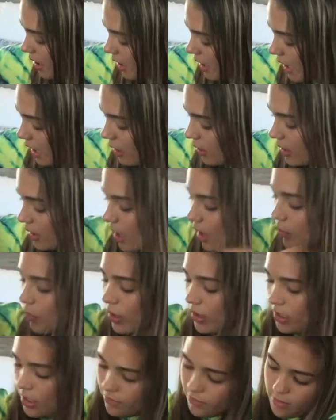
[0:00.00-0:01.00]
And I only got
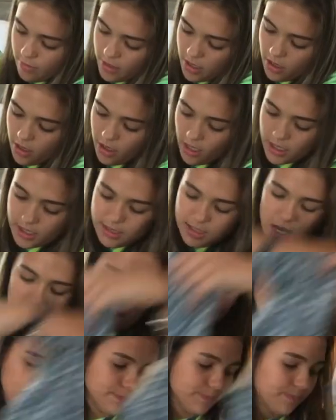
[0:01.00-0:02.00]
one thing from here. I got a
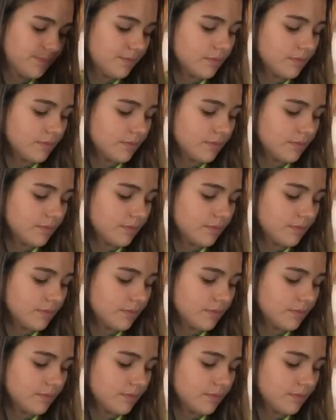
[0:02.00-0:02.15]
top.